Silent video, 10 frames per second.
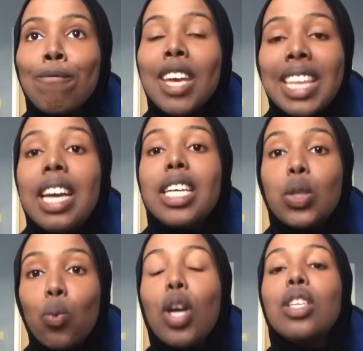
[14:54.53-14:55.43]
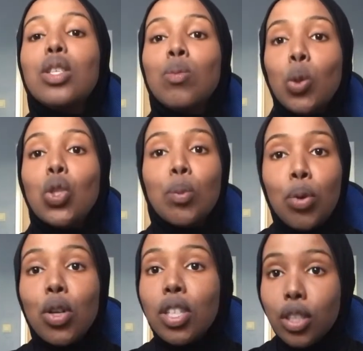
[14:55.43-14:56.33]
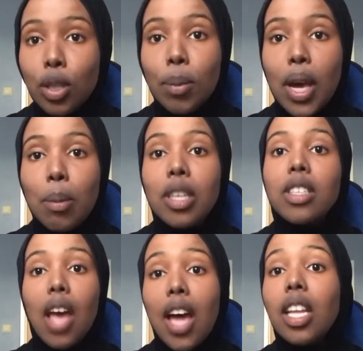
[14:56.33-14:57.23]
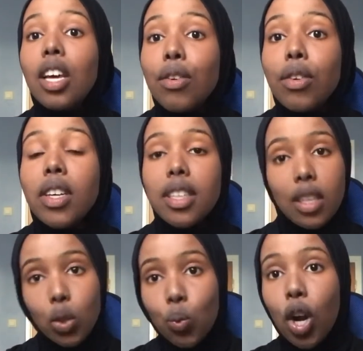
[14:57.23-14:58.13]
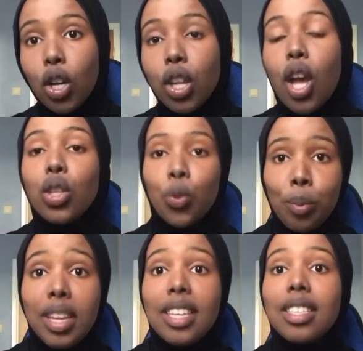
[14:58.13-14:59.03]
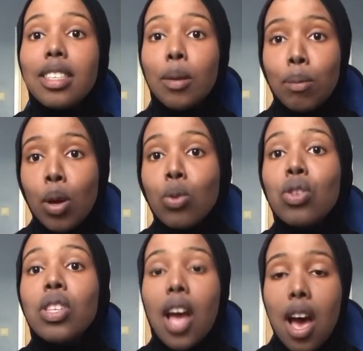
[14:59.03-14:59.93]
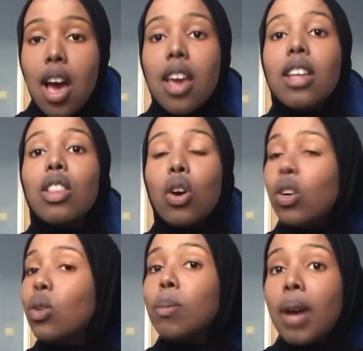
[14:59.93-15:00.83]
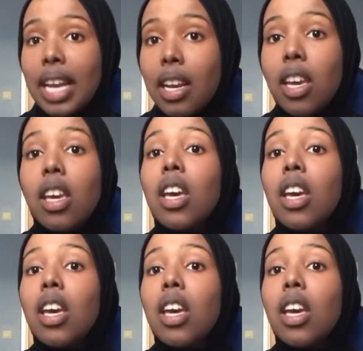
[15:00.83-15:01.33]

That is what's most important to me, because I live in this world to please the Most High, the Almighty